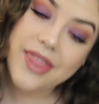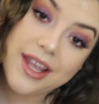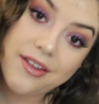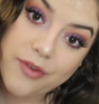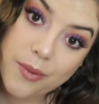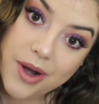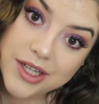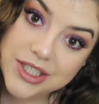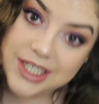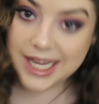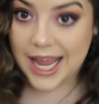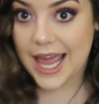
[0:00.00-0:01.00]
Thank you for
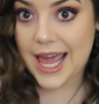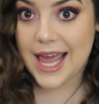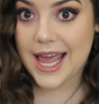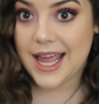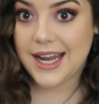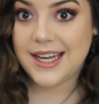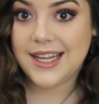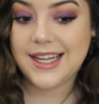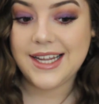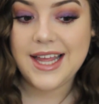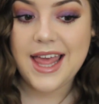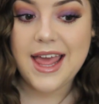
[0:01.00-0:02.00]
watching, and
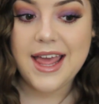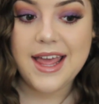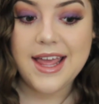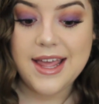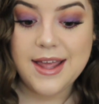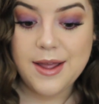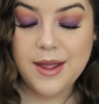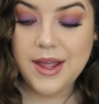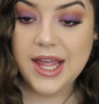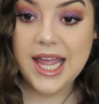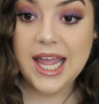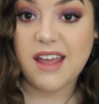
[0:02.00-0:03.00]

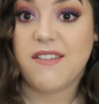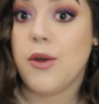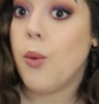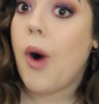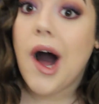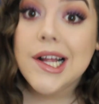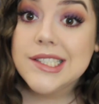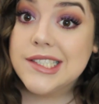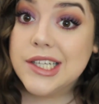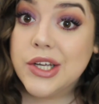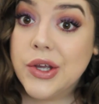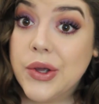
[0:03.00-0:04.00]
if you want
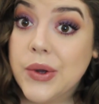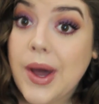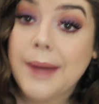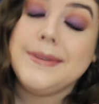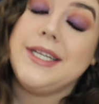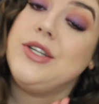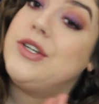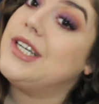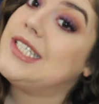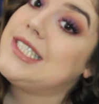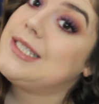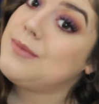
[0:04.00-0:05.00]
to, I mean, you
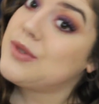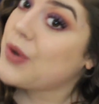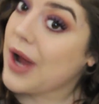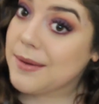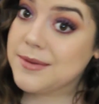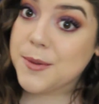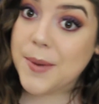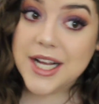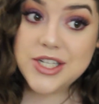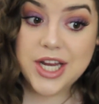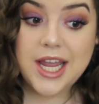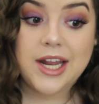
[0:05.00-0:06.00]
could subscribe to
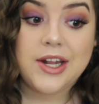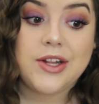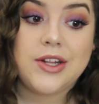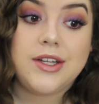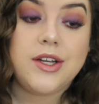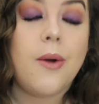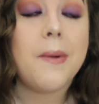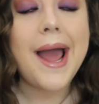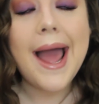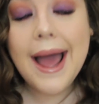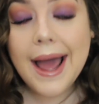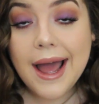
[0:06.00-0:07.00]
my channel. You don't
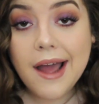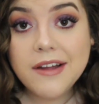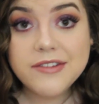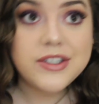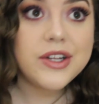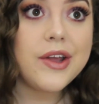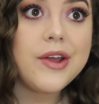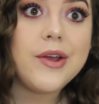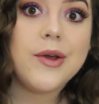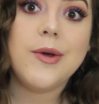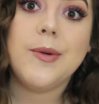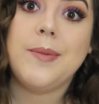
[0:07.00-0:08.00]
have
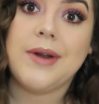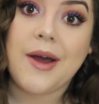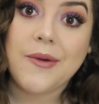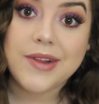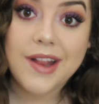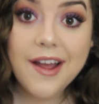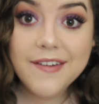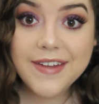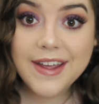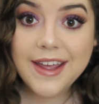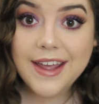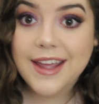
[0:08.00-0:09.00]
to, but I would love
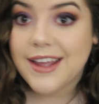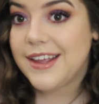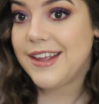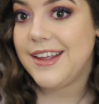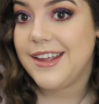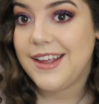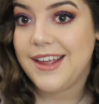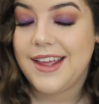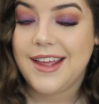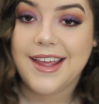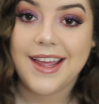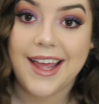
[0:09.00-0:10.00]
it.
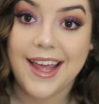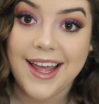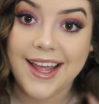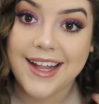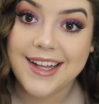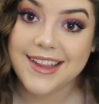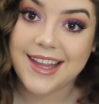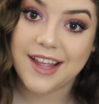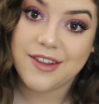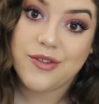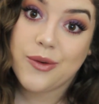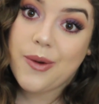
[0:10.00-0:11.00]
And
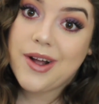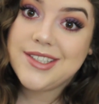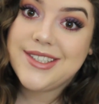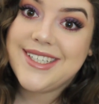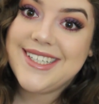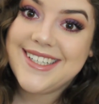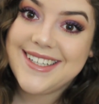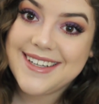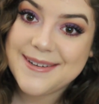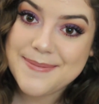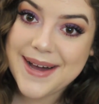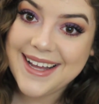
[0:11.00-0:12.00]
thanks for watching.
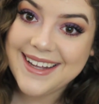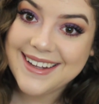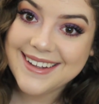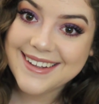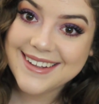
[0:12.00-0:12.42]
Bye.